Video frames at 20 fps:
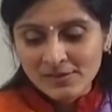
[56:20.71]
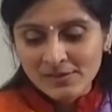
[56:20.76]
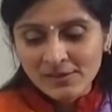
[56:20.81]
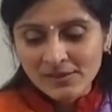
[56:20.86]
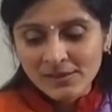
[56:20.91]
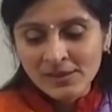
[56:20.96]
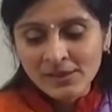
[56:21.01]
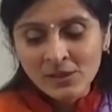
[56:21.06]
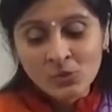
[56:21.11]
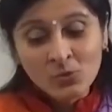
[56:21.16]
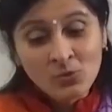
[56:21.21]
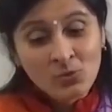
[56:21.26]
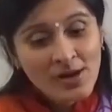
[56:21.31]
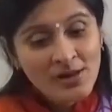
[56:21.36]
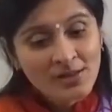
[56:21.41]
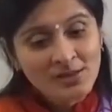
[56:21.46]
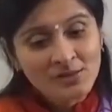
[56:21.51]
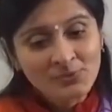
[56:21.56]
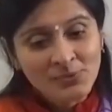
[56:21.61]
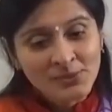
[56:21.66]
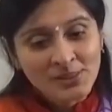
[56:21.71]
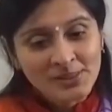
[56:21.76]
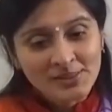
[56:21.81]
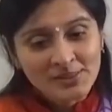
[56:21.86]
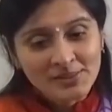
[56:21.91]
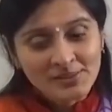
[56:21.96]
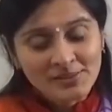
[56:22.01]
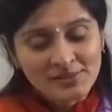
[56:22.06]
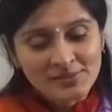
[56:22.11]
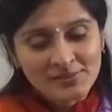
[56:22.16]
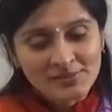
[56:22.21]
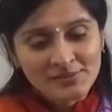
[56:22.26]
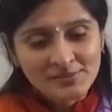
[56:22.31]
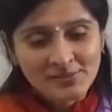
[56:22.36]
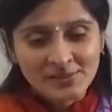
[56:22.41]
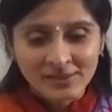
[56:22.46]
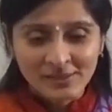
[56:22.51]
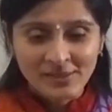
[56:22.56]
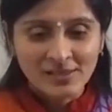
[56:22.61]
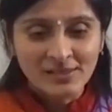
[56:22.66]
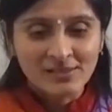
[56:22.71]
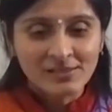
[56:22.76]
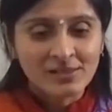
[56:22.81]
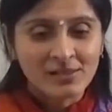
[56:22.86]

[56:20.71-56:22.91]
Equanimity. Again,